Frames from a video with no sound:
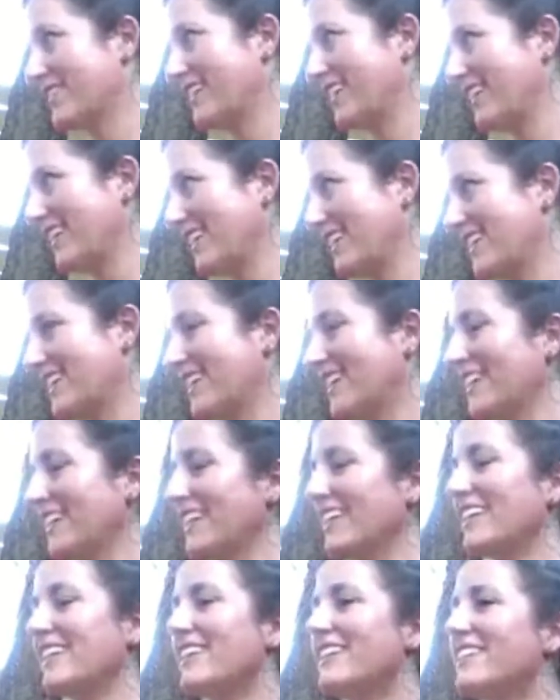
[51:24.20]
Right?
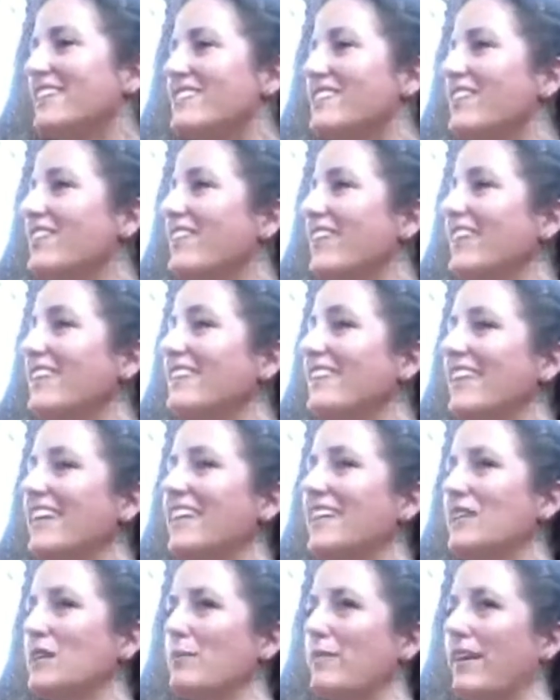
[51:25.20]
So then
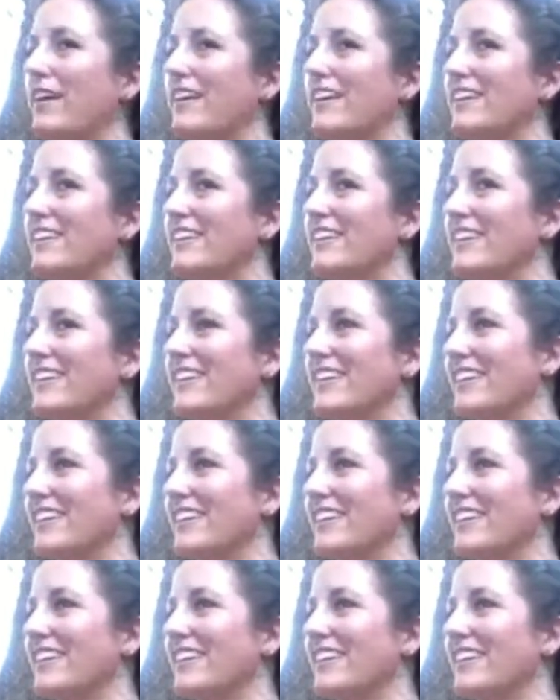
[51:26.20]
thinking about